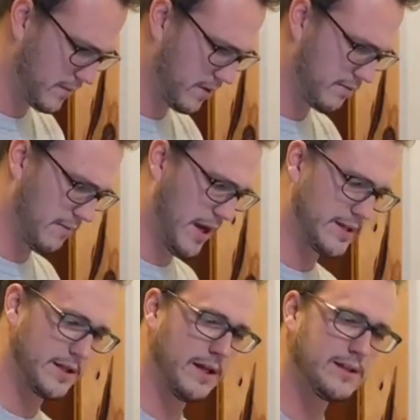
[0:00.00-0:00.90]
Nice
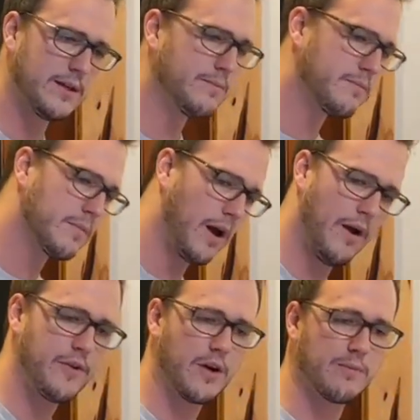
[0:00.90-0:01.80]
and easy. You
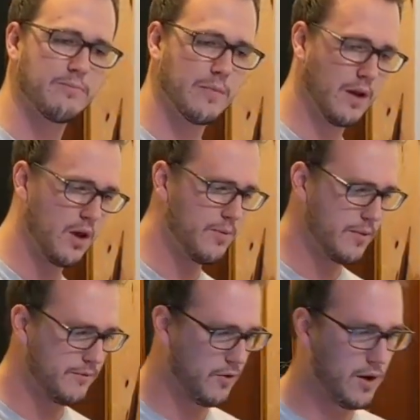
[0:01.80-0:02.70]
have your aluminum
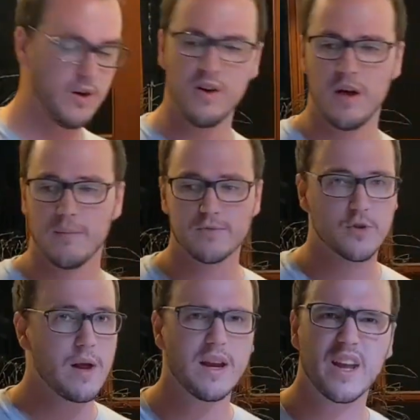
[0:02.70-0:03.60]
foil. It's
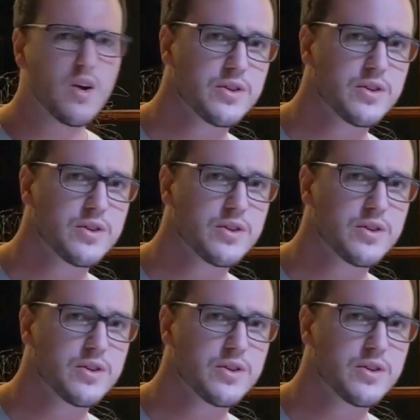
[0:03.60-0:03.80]
ready to go in the